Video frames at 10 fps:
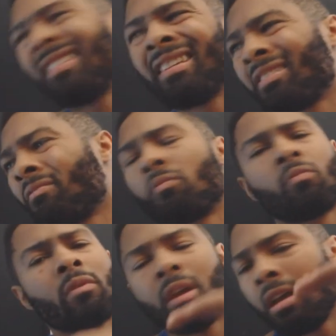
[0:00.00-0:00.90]
Just
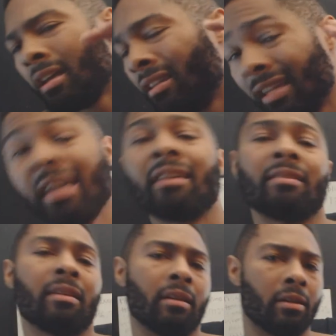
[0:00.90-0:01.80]
link
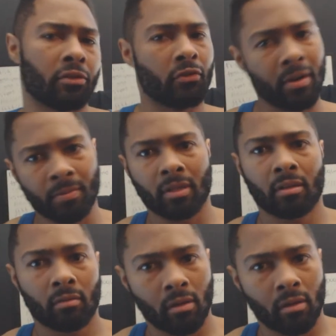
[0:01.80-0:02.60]
is in the description.